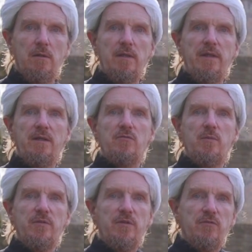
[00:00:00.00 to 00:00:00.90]
And that gives
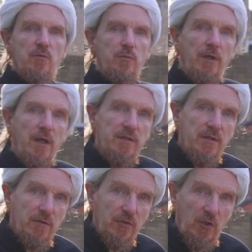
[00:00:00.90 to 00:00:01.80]
them a sense of pride in
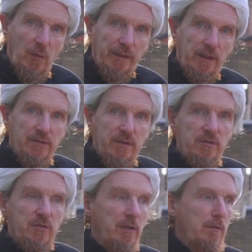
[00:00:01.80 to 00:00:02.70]
their Islamic
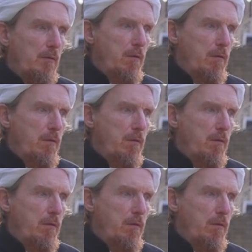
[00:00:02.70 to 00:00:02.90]
identity